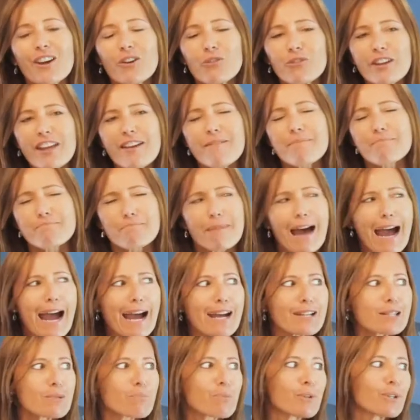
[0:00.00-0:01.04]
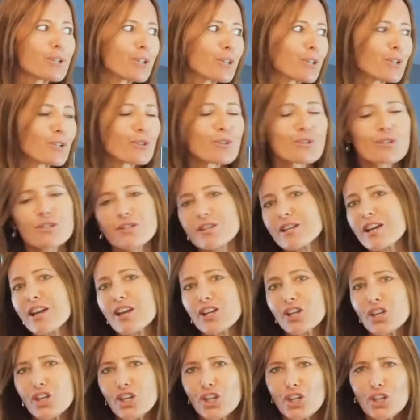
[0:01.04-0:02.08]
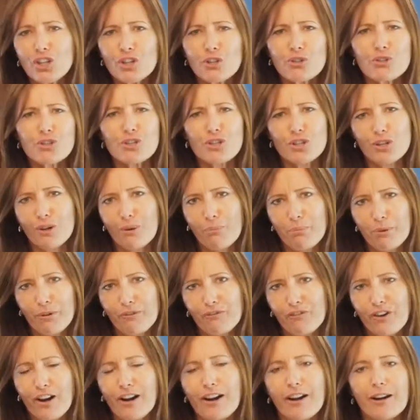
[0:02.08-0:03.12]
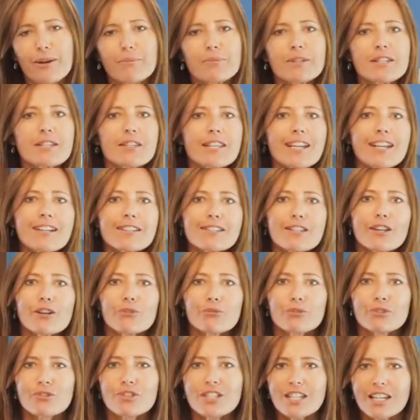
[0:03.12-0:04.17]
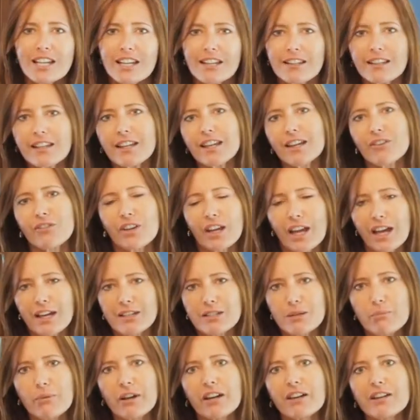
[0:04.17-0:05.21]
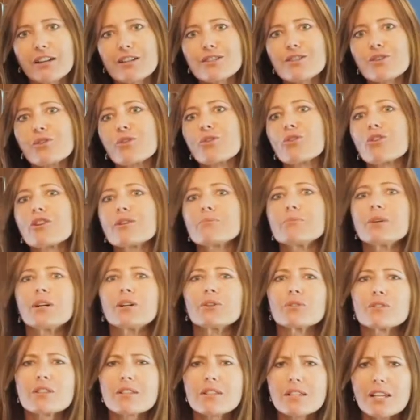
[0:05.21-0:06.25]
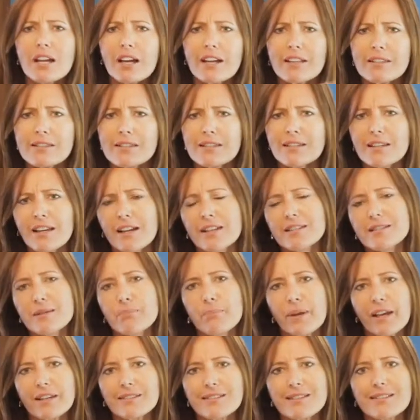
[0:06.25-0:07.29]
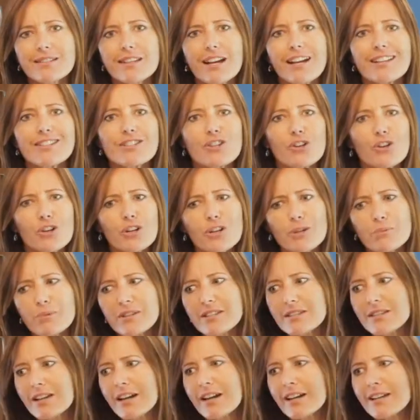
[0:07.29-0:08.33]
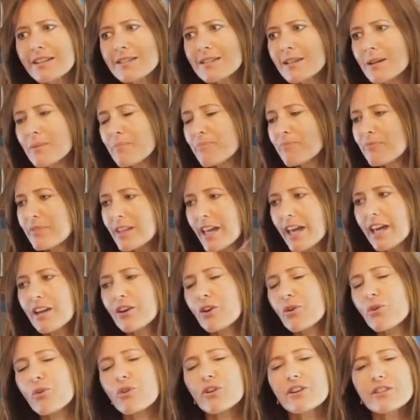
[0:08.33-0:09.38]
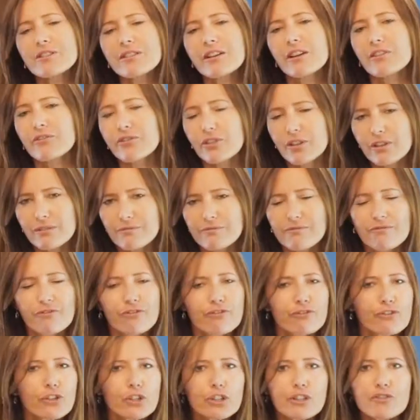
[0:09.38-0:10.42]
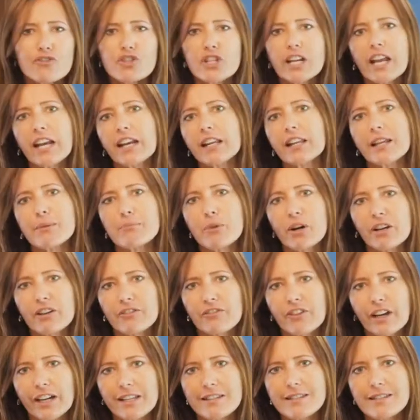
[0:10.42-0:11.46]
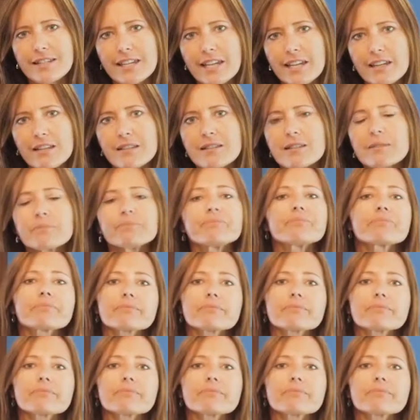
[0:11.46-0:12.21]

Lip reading: We have mass-produced, huge super farms, things that are routinely giving antibiotics and hormones, tons and tons of pesticides and herbicides, and of course, full of genetically modified seeds.